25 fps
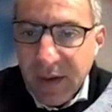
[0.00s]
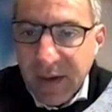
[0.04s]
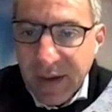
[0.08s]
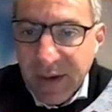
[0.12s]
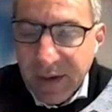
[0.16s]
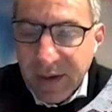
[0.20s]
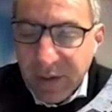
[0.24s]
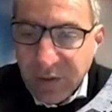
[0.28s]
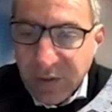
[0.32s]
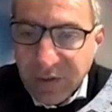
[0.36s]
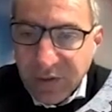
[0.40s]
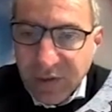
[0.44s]

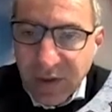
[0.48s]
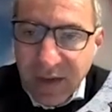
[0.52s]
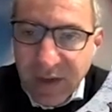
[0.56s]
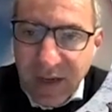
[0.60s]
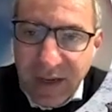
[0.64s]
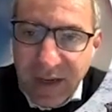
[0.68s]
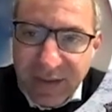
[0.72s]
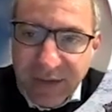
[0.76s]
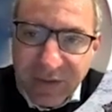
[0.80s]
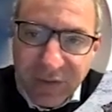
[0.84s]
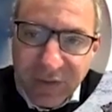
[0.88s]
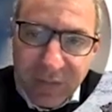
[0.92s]
And also I'd
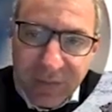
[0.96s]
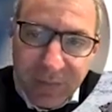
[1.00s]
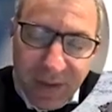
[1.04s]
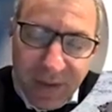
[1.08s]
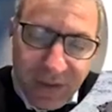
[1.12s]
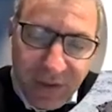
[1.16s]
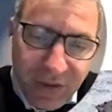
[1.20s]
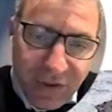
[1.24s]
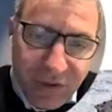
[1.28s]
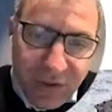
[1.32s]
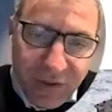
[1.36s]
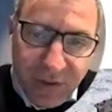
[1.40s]
like to
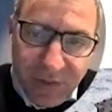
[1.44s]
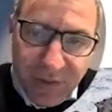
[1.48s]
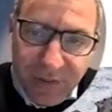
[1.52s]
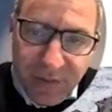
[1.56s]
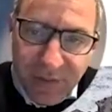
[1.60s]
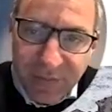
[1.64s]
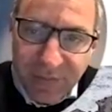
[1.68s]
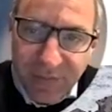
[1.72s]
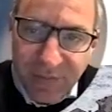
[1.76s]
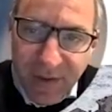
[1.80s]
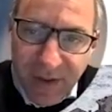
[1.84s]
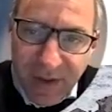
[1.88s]

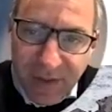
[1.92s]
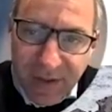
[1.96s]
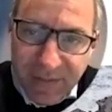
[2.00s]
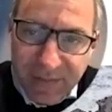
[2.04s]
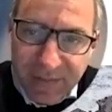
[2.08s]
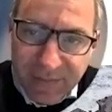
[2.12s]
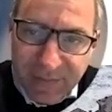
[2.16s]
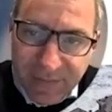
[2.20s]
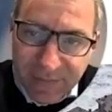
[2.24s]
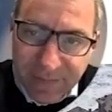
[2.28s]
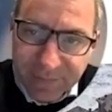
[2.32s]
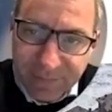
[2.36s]
mention the
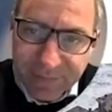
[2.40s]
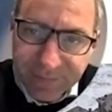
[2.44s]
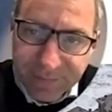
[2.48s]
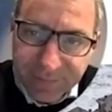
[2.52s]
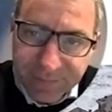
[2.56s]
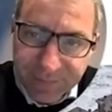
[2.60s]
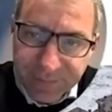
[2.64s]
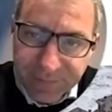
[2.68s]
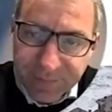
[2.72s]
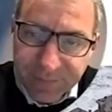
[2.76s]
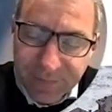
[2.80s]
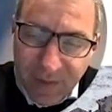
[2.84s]
fact,
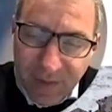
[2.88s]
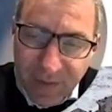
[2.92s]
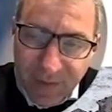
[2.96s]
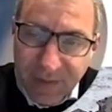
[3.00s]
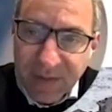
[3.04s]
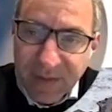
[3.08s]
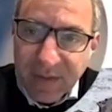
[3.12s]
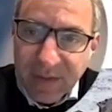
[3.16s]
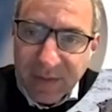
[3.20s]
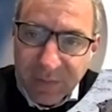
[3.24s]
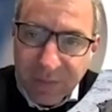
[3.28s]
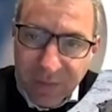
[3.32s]

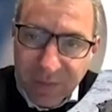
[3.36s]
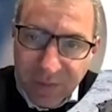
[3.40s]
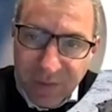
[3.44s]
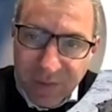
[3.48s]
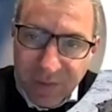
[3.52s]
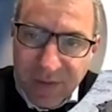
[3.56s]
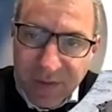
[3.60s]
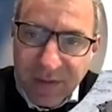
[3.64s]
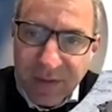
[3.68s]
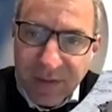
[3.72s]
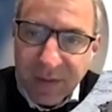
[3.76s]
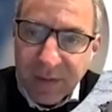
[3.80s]
and this
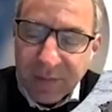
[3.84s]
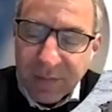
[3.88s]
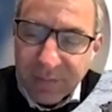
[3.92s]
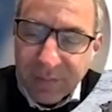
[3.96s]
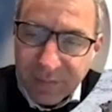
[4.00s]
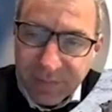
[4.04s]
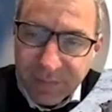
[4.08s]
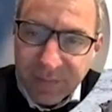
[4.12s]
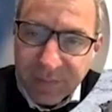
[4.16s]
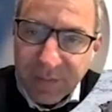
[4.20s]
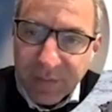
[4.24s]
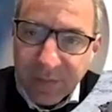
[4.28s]
was
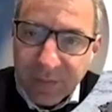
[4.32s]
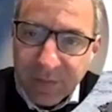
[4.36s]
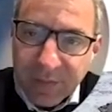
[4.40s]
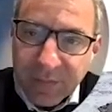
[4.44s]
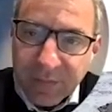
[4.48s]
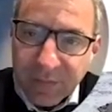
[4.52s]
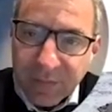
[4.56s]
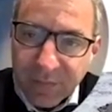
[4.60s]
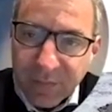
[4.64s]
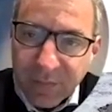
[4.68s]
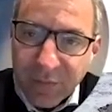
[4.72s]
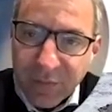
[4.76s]

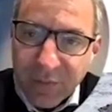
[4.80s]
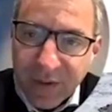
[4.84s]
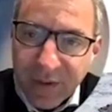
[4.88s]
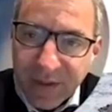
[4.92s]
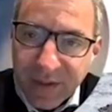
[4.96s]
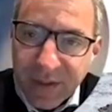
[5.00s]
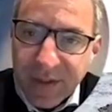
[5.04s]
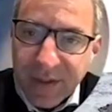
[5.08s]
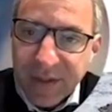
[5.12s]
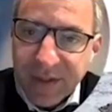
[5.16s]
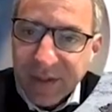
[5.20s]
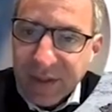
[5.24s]

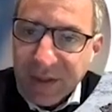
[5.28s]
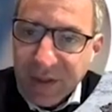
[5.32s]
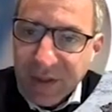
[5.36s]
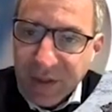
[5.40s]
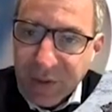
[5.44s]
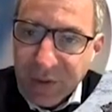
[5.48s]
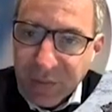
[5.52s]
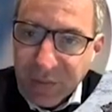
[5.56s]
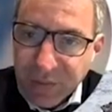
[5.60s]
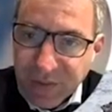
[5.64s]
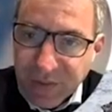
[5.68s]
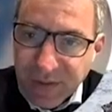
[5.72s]
really in the
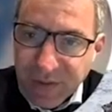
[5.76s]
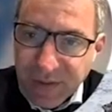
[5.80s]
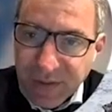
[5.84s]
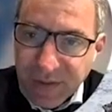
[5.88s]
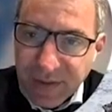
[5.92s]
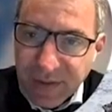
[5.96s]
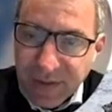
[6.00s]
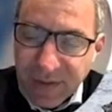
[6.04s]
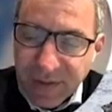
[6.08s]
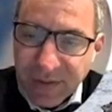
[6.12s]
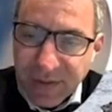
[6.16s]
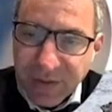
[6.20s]
news
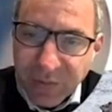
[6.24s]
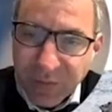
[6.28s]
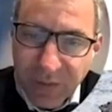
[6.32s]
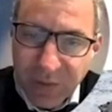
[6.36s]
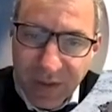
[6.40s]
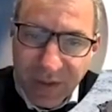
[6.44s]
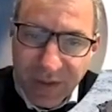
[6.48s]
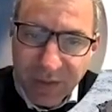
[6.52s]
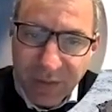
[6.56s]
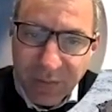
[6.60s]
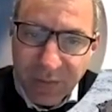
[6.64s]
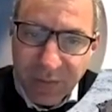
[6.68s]
in
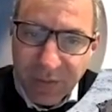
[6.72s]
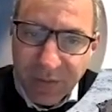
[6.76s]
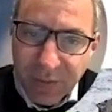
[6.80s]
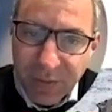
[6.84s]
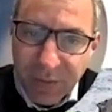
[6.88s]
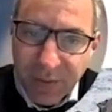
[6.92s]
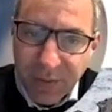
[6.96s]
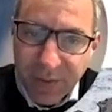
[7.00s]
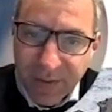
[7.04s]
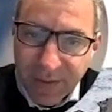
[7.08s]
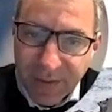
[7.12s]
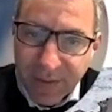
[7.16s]

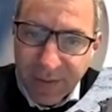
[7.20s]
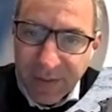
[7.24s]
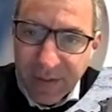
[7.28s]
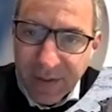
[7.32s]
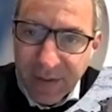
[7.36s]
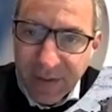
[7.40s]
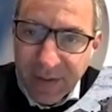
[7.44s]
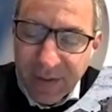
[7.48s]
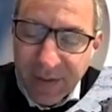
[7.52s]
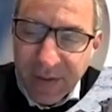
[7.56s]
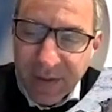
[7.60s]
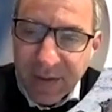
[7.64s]

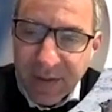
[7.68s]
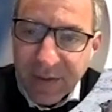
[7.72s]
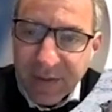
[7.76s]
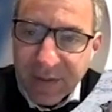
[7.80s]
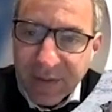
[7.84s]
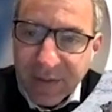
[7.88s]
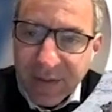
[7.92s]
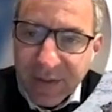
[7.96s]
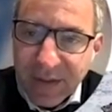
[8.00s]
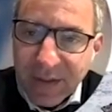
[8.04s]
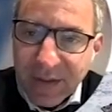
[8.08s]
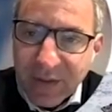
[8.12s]
2023,
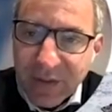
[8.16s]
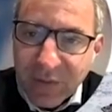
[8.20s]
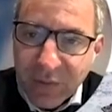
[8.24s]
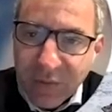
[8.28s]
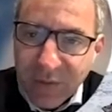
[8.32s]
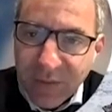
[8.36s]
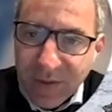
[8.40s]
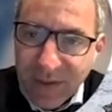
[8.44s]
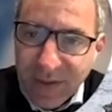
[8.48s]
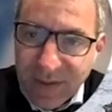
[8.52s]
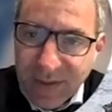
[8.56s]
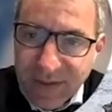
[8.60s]
the
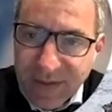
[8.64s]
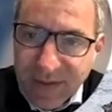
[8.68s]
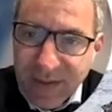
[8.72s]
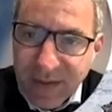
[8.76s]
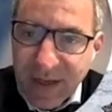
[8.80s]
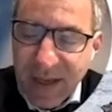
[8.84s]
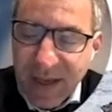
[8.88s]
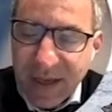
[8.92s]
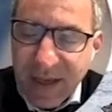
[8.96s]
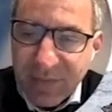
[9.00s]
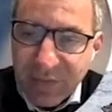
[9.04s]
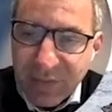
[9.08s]

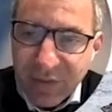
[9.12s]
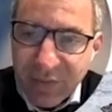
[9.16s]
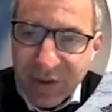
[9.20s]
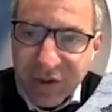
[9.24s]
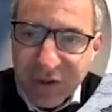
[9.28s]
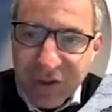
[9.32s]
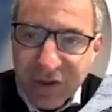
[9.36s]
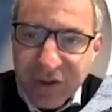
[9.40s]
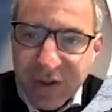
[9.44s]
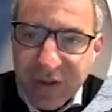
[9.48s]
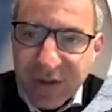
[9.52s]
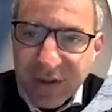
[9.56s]
increased
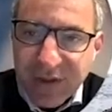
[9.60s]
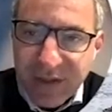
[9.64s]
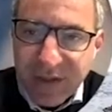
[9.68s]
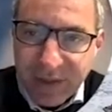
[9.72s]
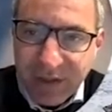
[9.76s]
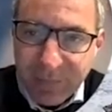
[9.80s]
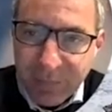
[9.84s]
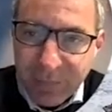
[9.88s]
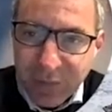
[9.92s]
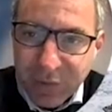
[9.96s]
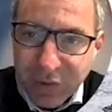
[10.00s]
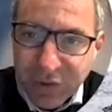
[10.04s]
average
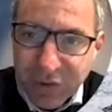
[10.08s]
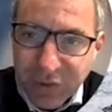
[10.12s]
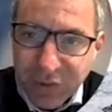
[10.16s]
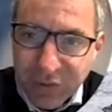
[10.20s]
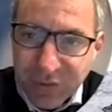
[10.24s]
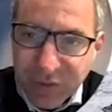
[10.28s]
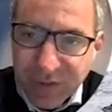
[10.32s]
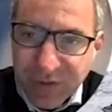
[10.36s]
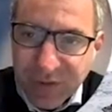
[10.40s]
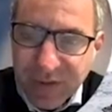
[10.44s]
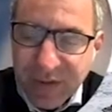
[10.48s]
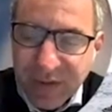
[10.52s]

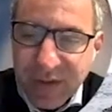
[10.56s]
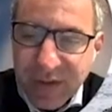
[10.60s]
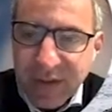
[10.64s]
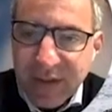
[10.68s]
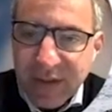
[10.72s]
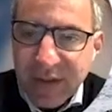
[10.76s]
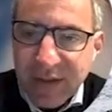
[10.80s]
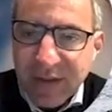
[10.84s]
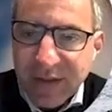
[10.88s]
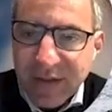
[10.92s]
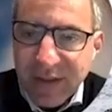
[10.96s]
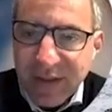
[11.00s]
temperatures,
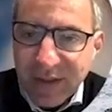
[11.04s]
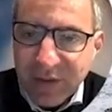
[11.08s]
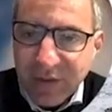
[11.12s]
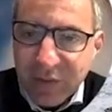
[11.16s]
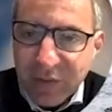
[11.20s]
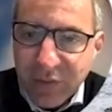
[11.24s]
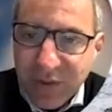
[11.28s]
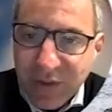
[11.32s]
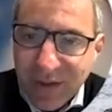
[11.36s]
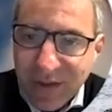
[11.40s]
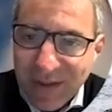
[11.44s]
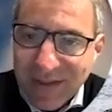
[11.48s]
the
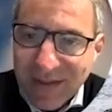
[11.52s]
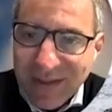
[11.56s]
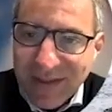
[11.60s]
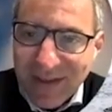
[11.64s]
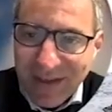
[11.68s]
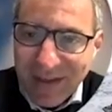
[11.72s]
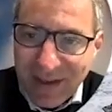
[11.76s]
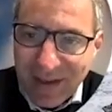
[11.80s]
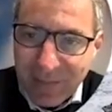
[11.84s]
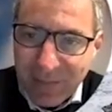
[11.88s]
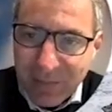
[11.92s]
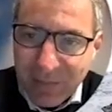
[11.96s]

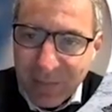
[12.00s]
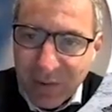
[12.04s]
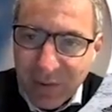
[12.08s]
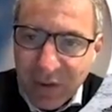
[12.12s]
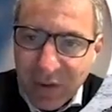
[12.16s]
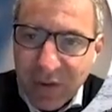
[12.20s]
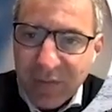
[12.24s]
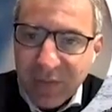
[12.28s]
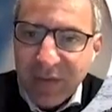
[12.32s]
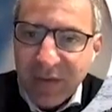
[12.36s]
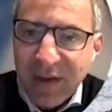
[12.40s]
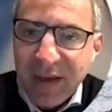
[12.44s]
increased
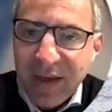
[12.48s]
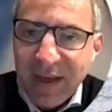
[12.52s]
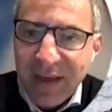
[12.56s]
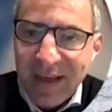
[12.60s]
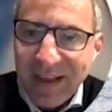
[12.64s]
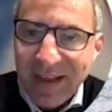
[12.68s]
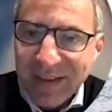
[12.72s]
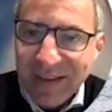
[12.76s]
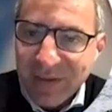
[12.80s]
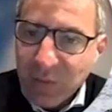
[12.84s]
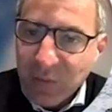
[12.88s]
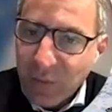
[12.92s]
number of
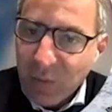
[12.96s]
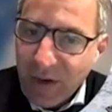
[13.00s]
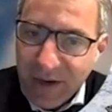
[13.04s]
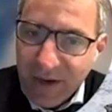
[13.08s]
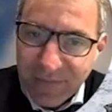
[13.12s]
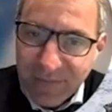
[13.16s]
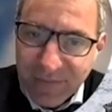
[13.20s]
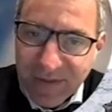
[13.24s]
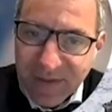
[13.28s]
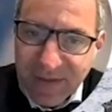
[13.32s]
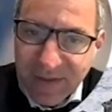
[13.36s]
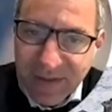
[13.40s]
heat
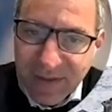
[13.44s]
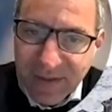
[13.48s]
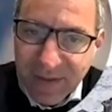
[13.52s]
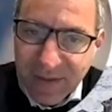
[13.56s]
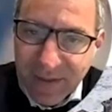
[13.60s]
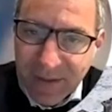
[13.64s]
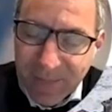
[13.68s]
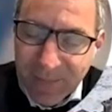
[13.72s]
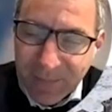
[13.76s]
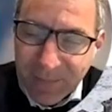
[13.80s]
waves,